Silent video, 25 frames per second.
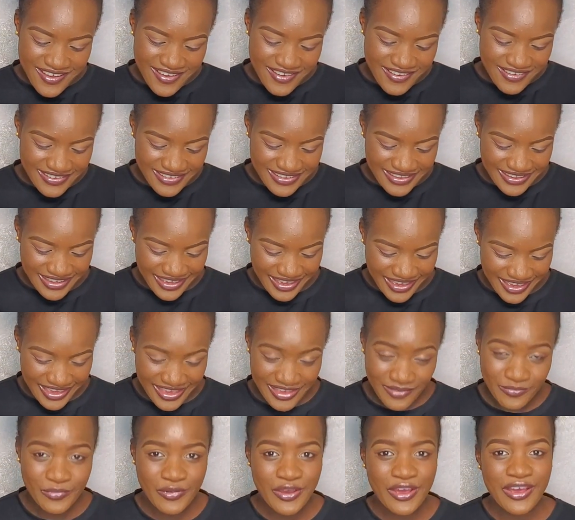
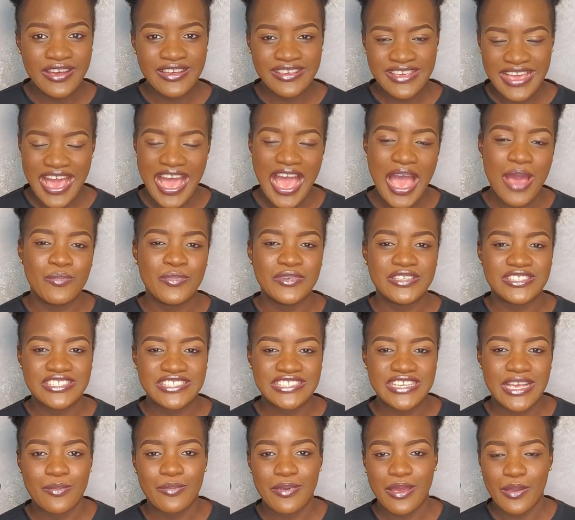Okay, but yeah, I'm a
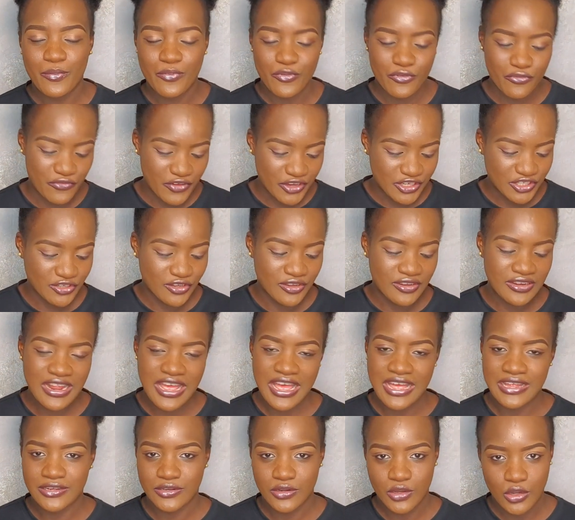teacher by profession
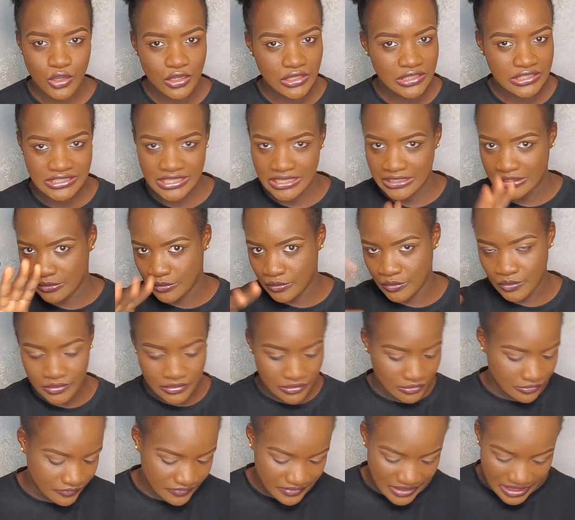and calling and
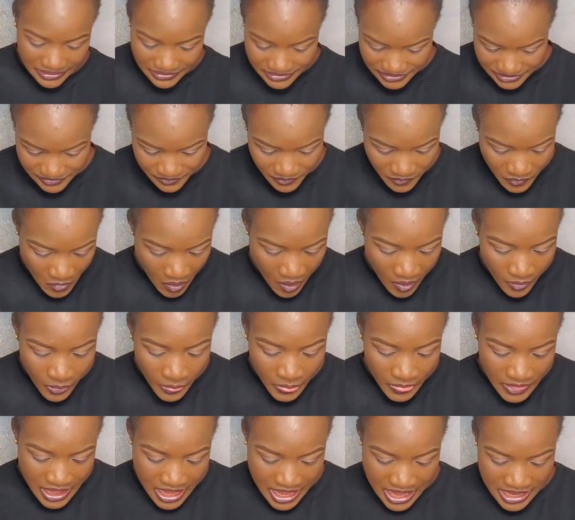all of that.
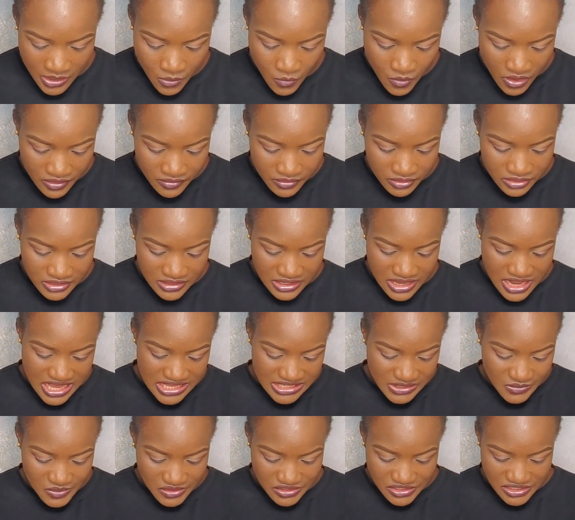Anyway, the
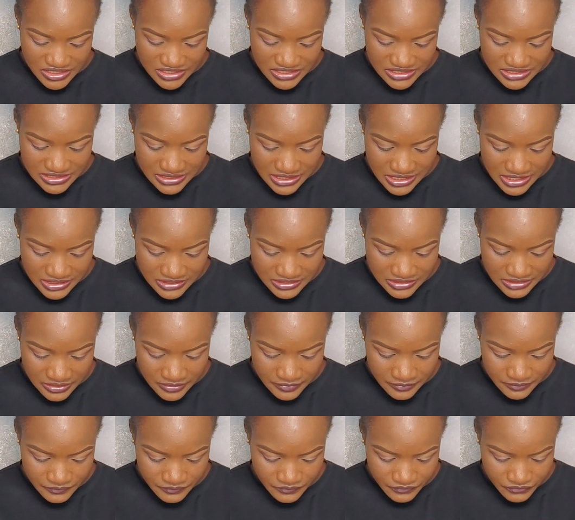next question says,
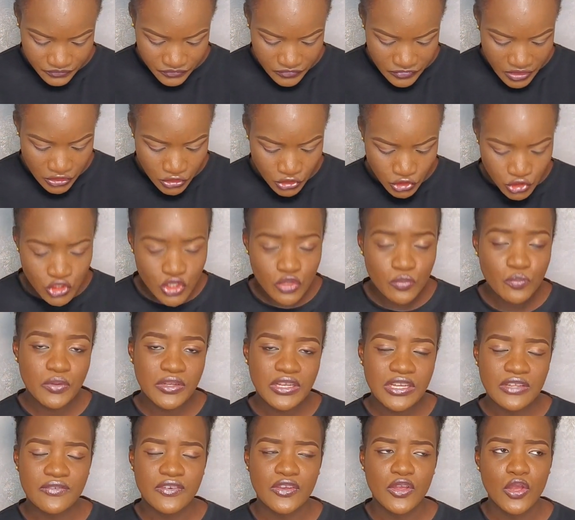do you
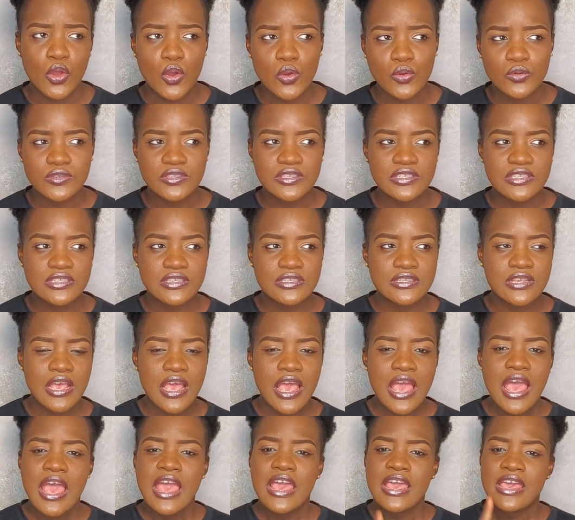believe in ghosts?
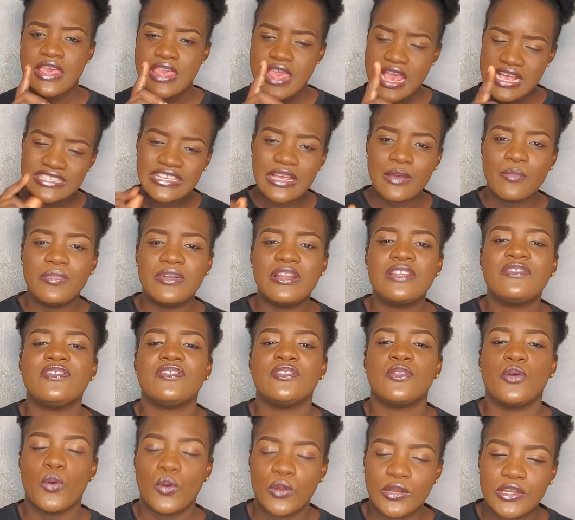Yes, I believe
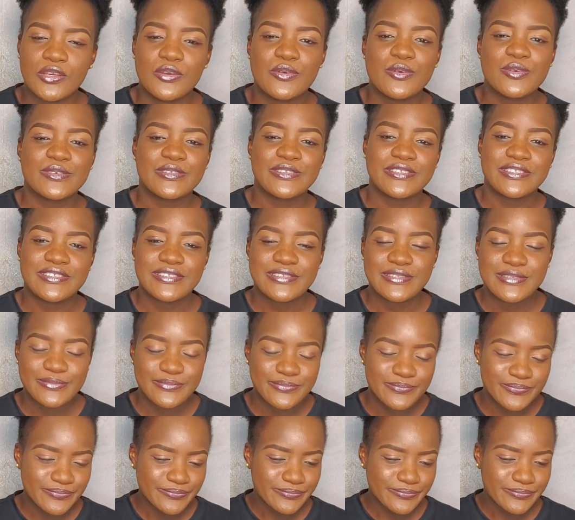in the Holy Ghost.